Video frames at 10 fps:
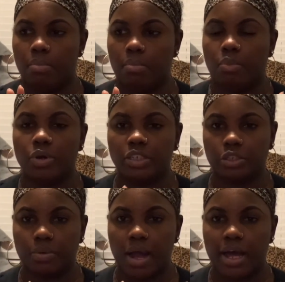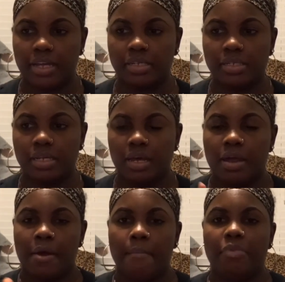moisturized.
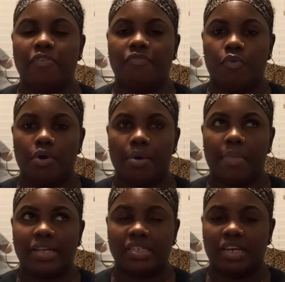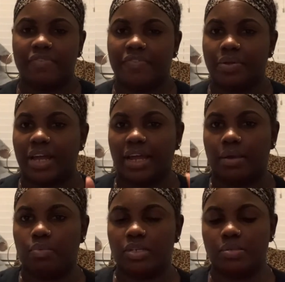Before, my skin felt like
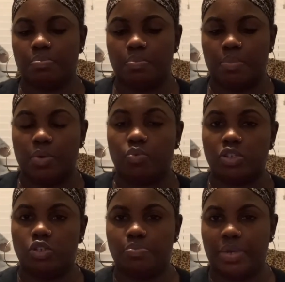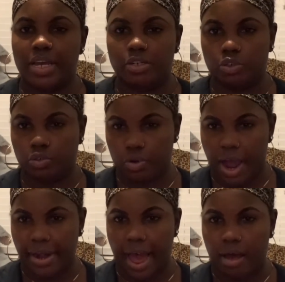it was being
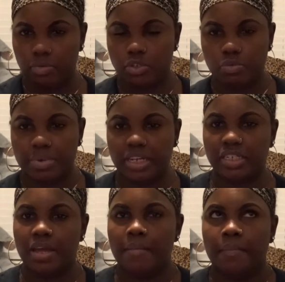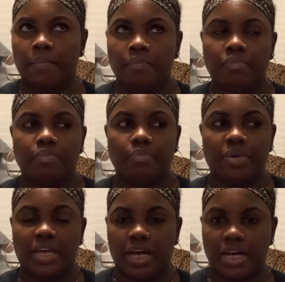dried out too much.
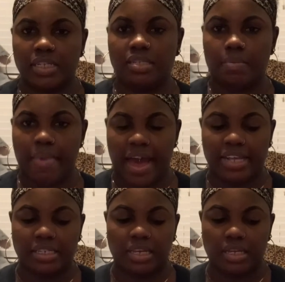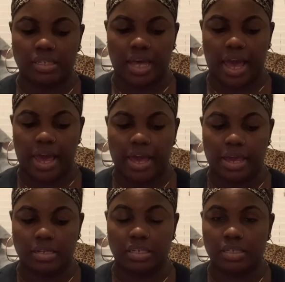Because the mask is
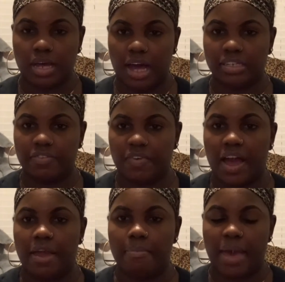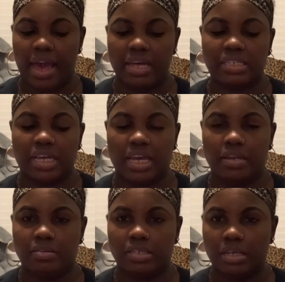a detoxifying mask,
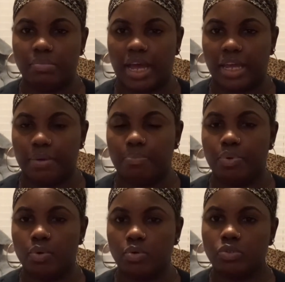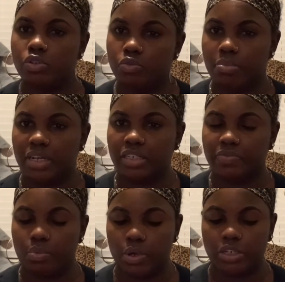it seemed like it pulled too much of the
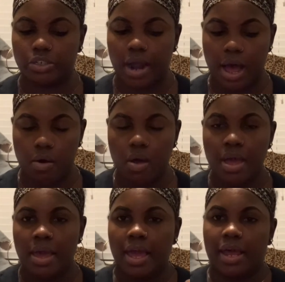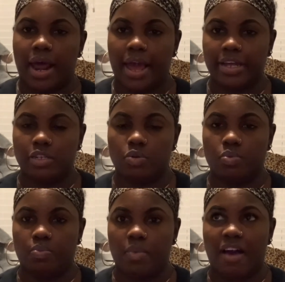moisture out, and
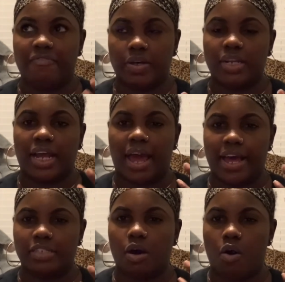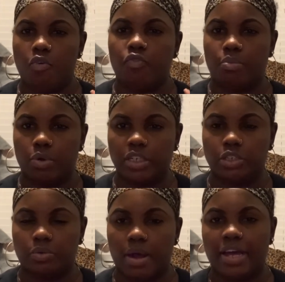I felt like I had to over
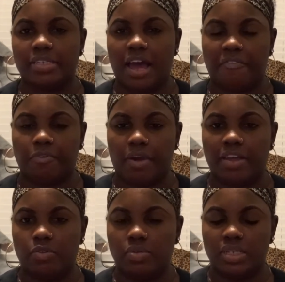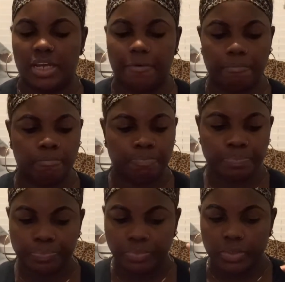moisturize after I used it.
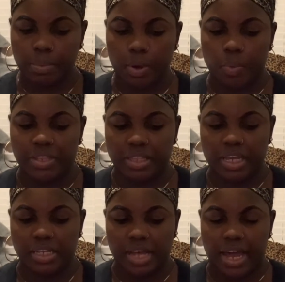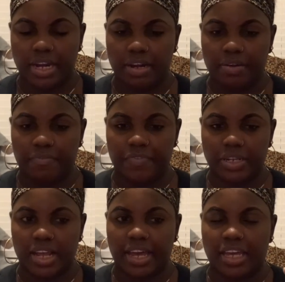But with this, I didn't feel
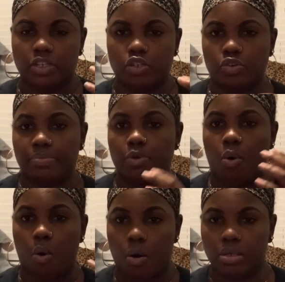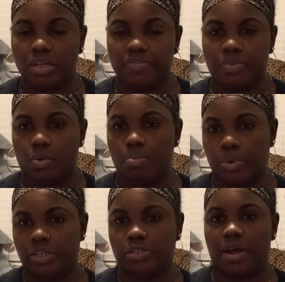like it stripped all of the
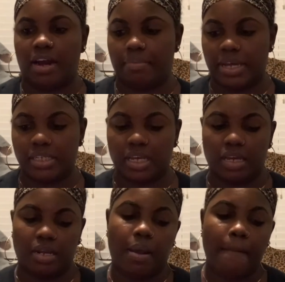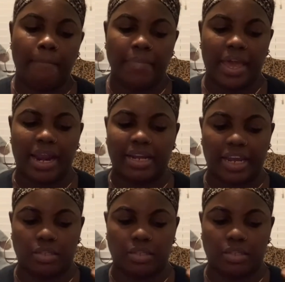moisture out of my skin, and I like